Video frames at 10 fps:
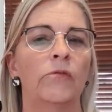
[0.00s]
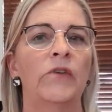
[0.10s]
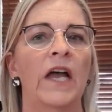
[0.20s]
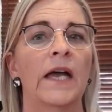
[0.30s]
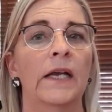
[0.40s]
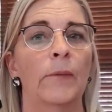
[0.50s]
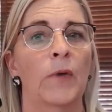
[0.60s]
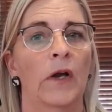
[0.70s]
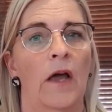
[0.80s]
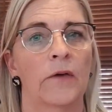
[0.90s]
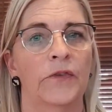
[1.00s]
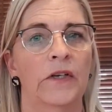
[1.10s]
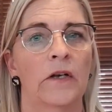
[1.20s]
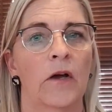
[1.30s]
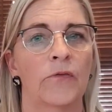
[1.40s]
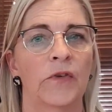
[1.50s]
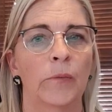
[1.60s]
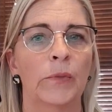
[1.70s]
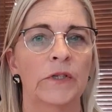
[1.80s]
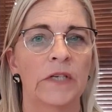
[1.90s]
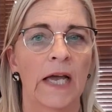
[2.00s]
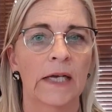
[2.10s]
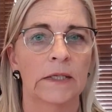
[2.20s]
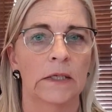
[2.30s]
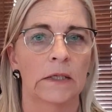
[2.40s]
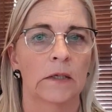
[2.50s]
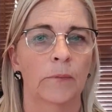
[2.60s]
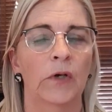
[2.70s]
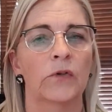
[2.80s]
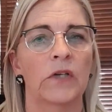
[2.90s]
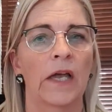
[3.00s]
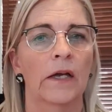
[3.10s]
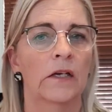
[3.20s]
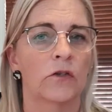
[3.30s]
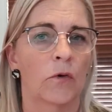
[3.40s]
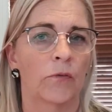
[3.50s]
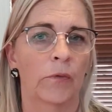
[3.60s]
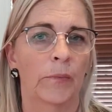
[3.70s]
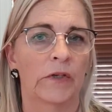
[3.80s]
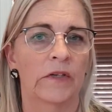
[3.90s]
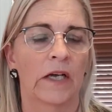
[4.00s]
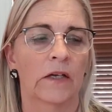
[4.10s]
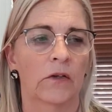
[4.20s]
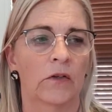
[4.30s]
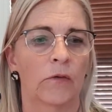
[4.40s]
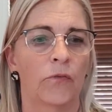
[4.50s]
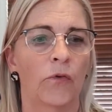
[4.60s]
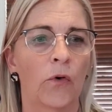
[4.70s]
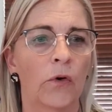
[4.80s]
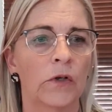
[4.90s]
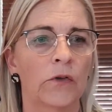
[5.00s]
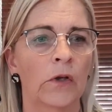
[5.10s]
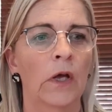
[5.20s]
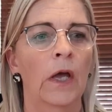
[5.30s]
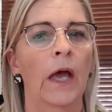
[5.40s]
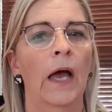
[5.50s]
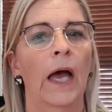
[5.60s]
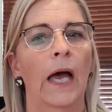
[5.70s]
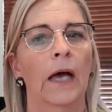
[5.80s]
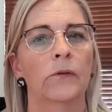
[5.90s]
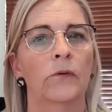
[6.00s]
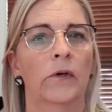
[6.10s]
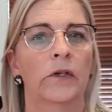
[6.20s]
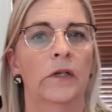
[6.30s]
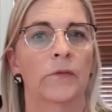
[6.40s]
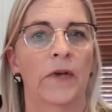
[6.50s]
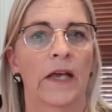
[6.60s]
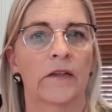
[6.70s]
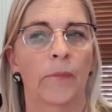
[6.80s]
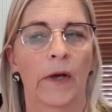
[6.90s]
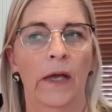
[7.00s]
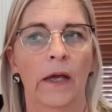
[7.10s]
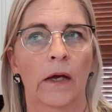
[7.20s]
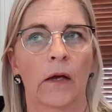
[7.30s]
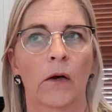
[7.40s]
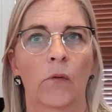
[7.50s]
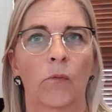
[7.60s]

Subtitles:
Where in my life didn't I feel protected? Because anger is often a protective force. how do I deflect my anger?